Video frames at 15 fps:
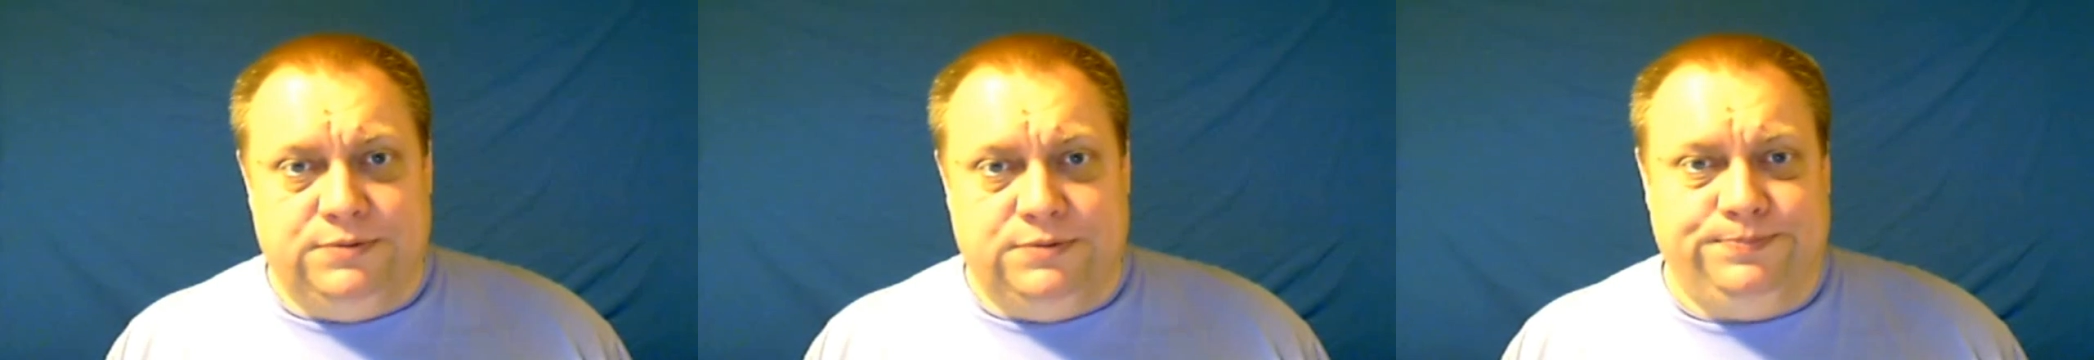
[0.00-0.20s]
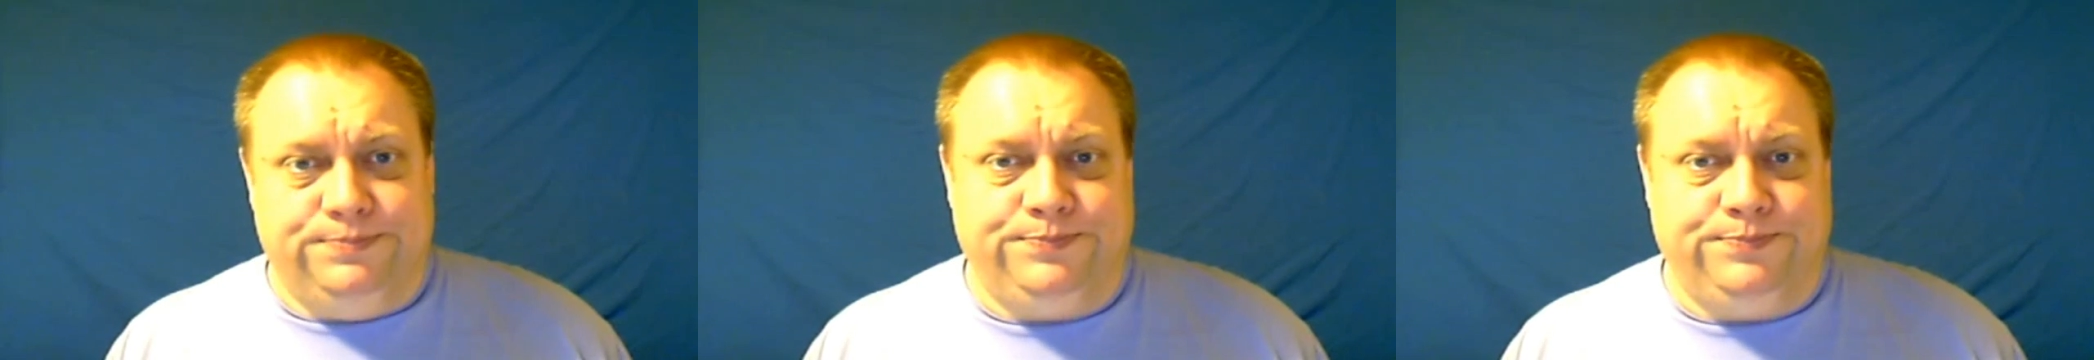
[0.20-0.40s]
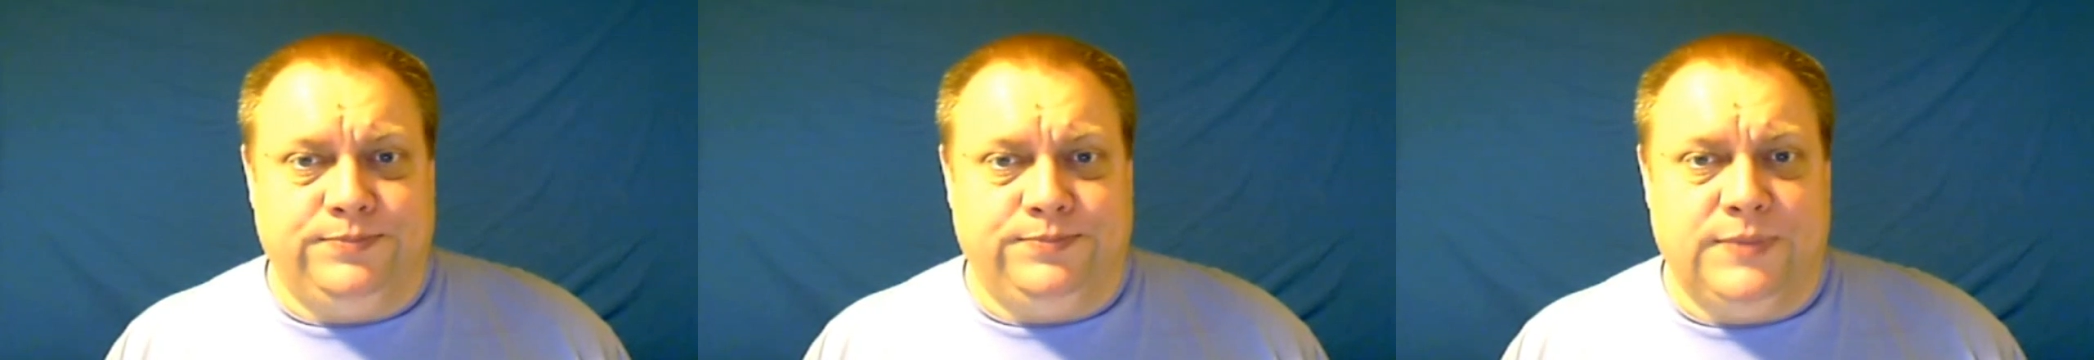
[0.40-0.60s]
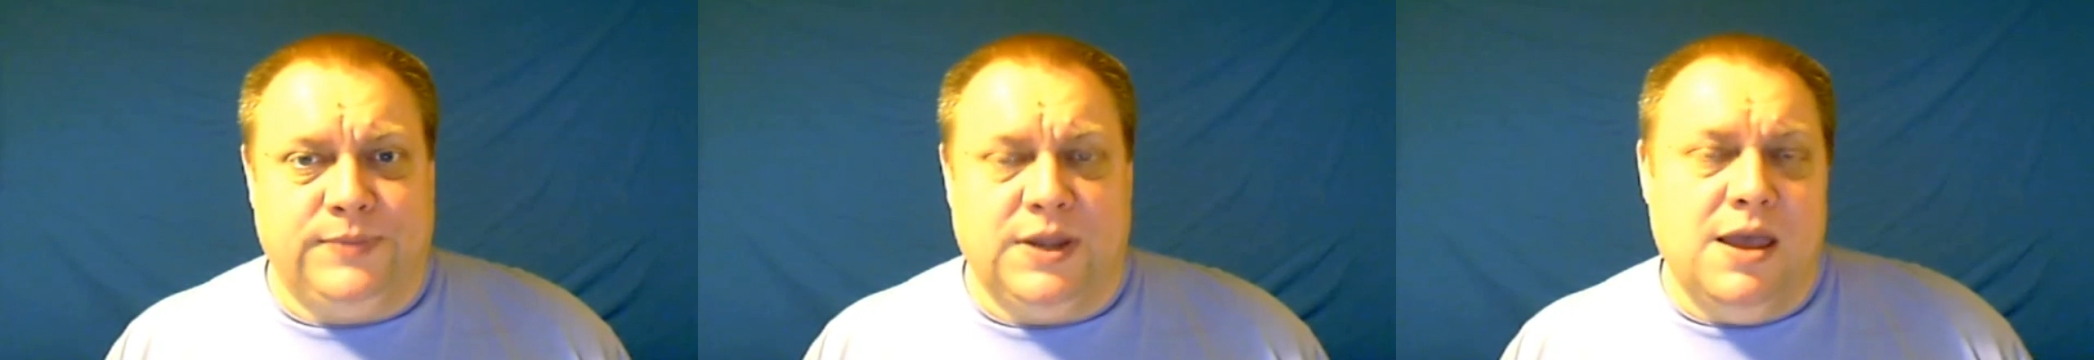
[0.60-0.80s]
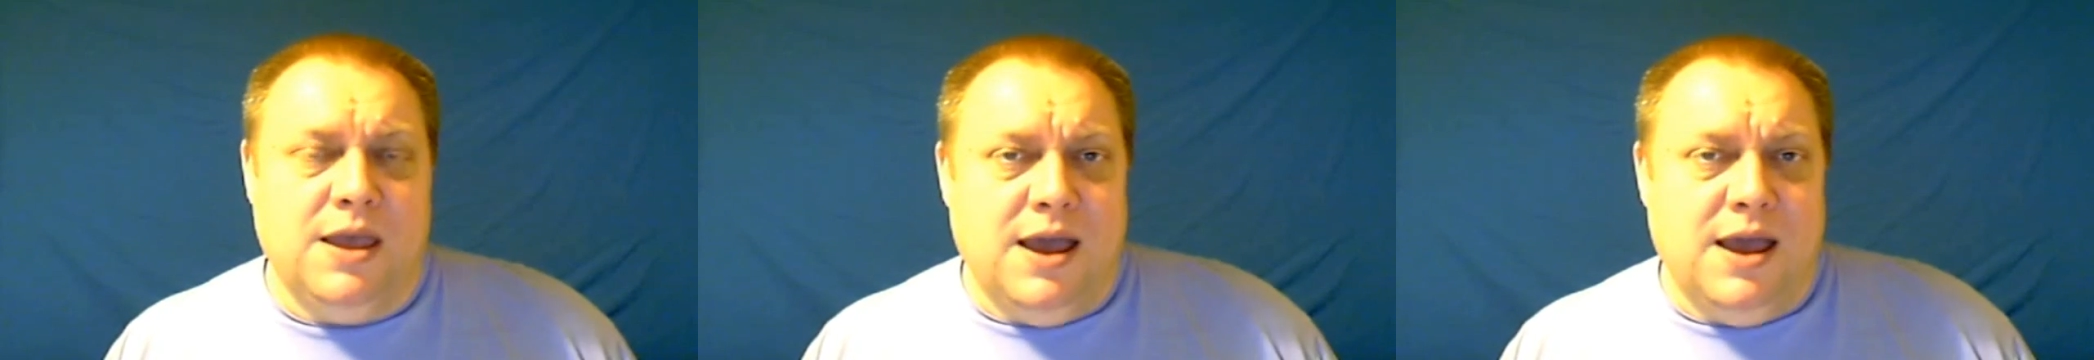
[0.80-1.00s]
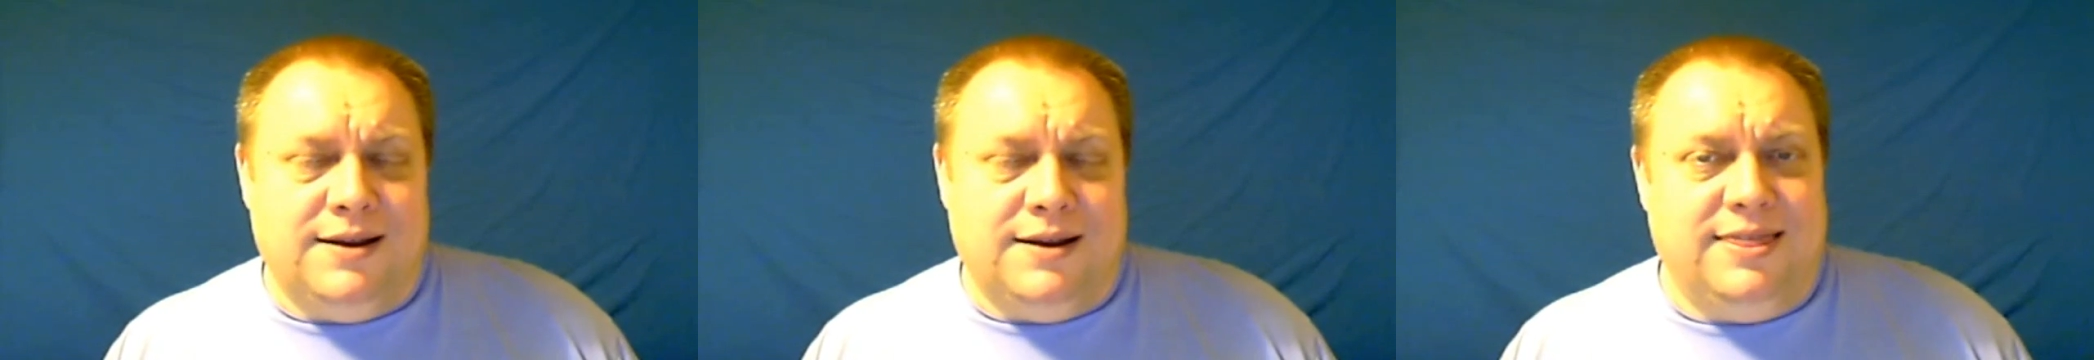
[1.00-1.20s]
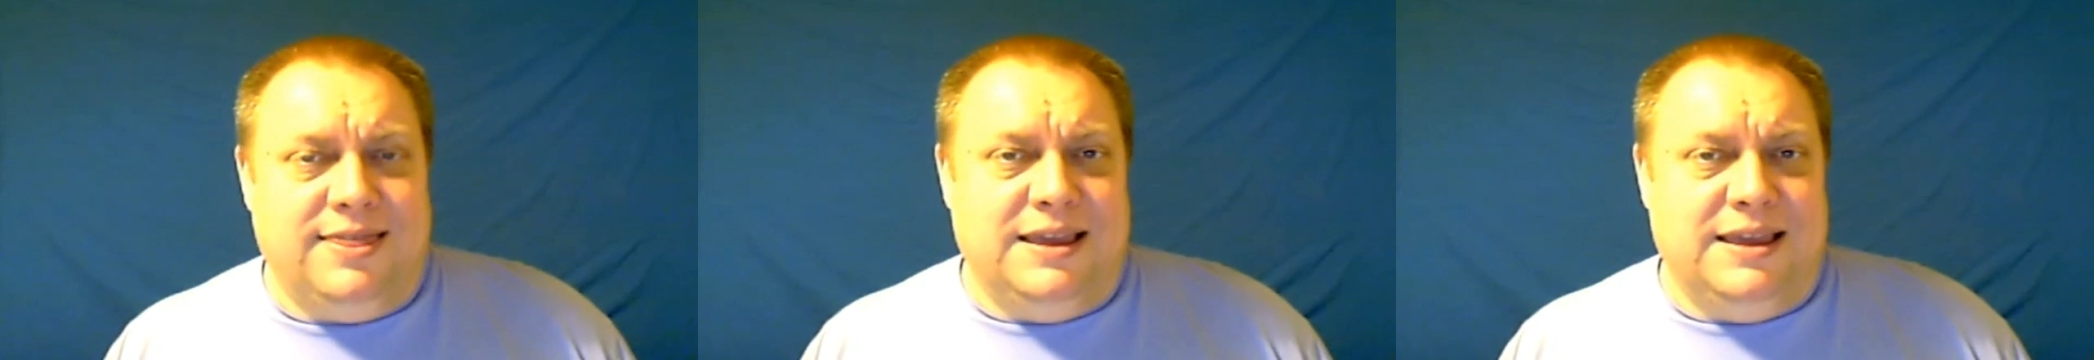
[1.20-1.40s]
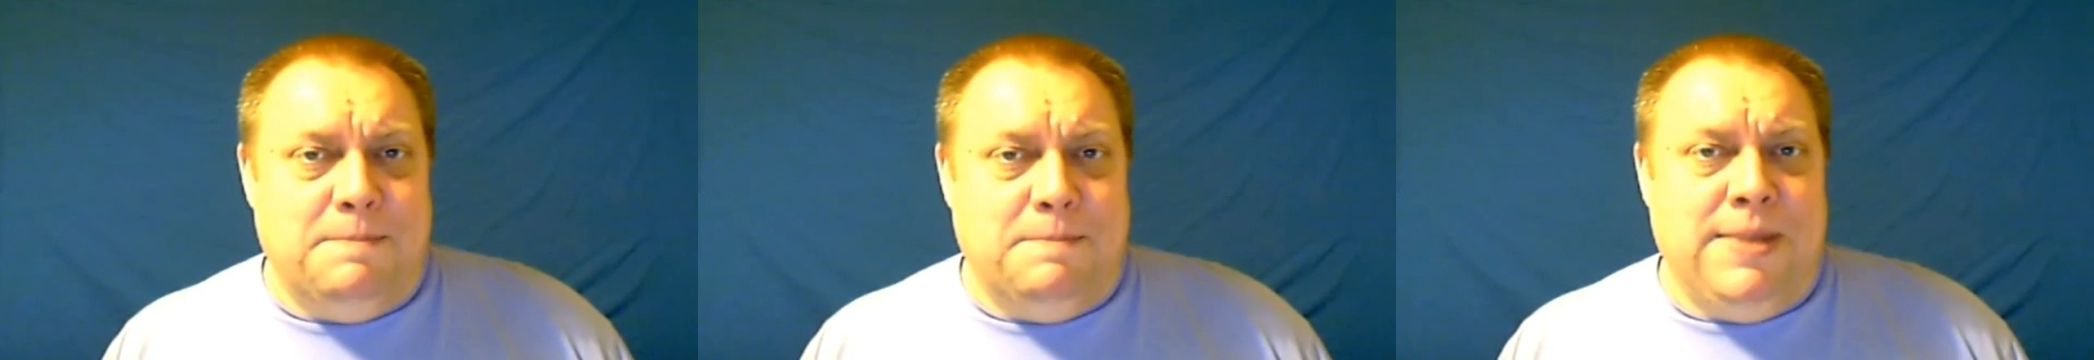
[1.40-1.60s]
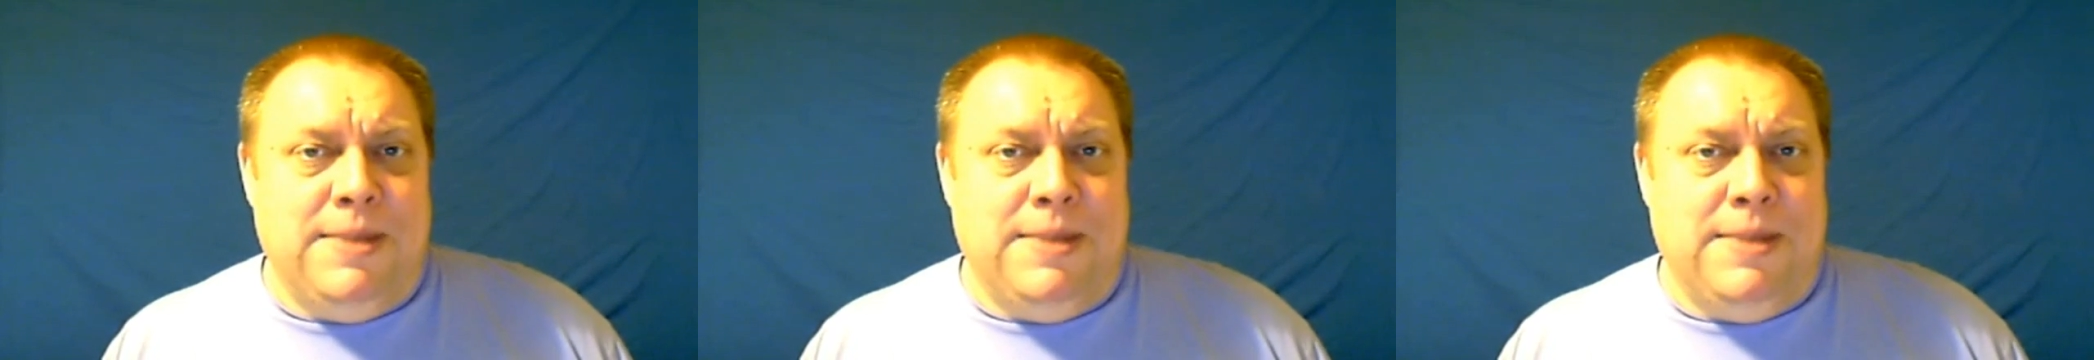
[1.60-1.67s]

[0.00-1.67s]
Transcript: mall. And I think a